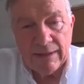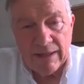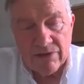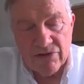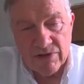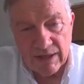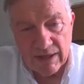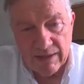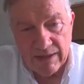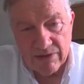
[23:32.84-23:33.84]
It's
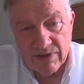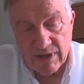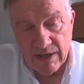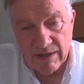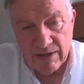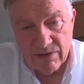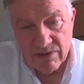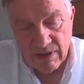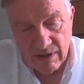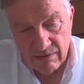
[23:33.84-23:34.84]

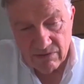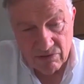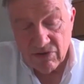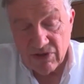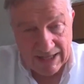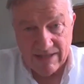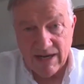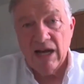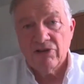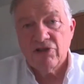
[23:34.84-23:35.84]
the
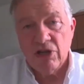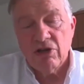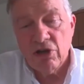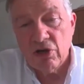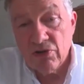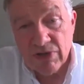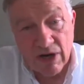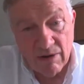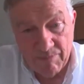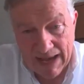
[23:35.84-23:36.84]
technology you use, and
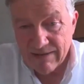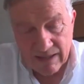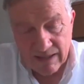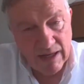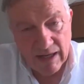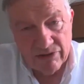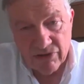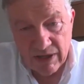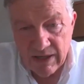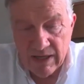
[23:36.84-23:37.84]
our patent
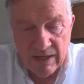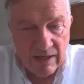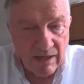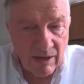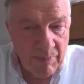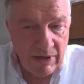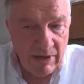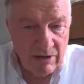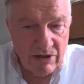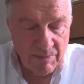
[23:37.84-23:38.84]
technology, in our
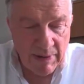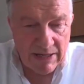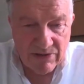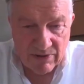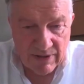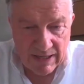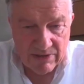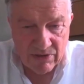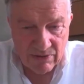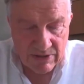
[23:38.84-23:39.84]
opinion, is the best. So the
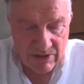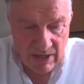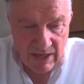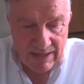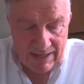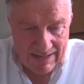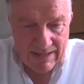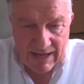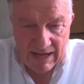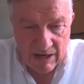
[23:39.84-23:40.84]
answer is, in
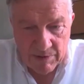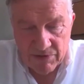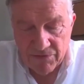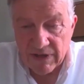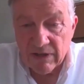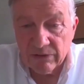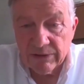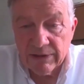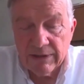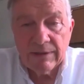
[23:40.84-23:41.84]
the cannabis field,